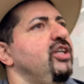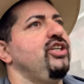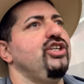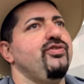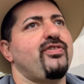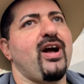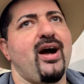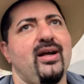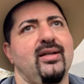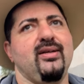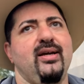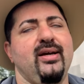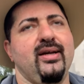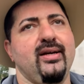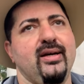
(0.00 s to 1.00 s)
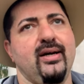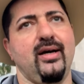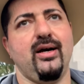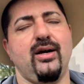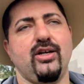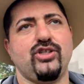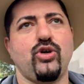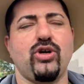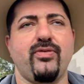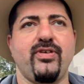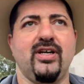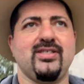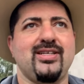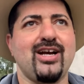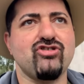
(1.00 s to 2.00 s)
you've got a sort of a
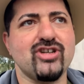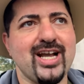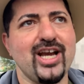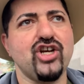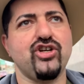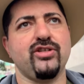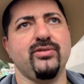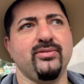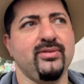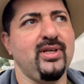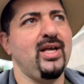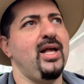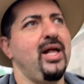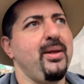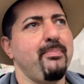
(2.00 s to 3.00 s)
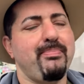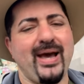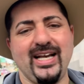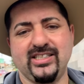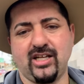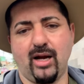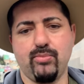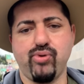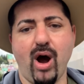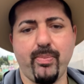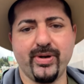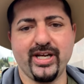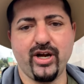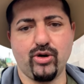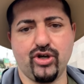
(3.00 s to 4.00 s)
segregation based on
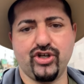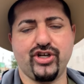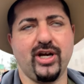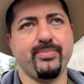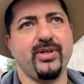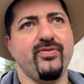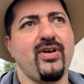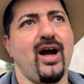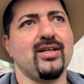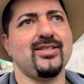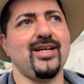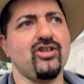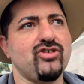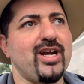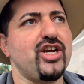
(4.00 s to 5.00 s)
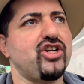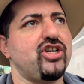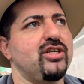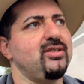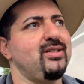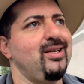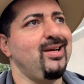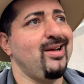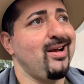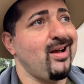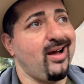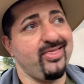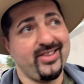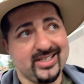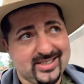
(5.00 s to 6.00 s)
property ownership. You've got segregation
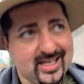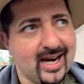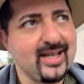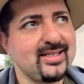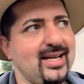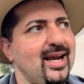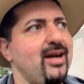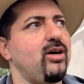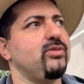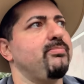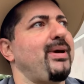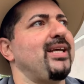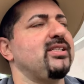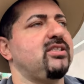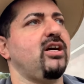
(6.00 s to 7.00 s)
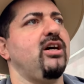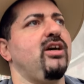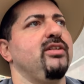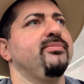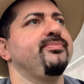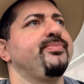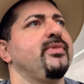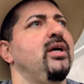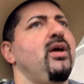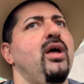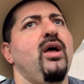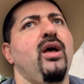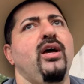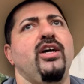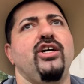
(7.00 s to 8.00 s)
on this side of town based on,
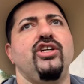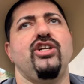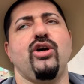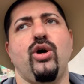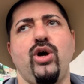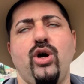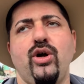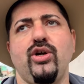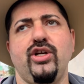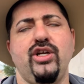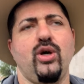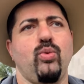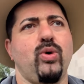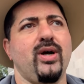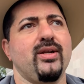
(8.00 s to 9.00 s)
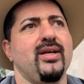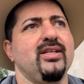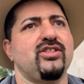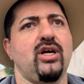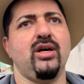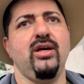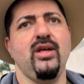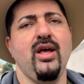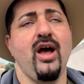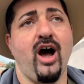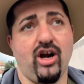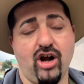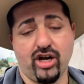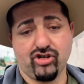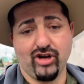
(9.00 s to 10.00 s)
you know, you know what is a
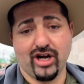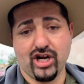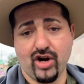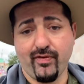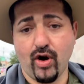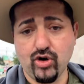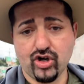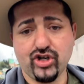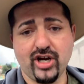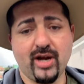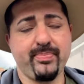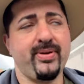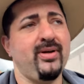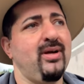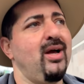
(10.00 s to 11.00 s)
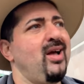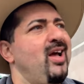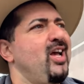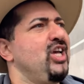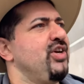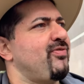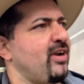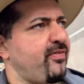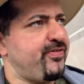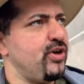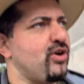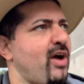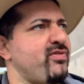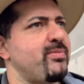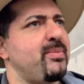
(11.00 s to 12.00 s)
concentration of ownership. But a few
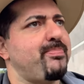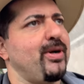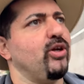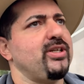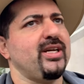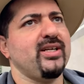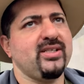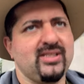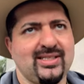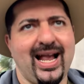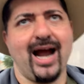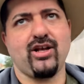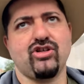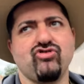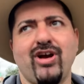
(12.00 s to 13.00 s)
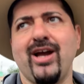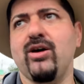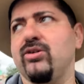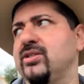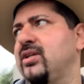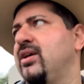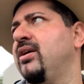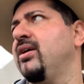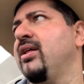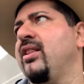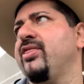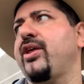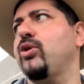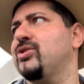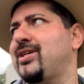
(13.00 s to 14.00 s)
government buildings scattered around,
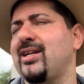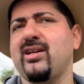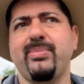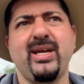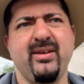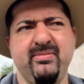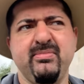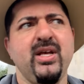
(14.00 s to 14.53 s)
those tend to be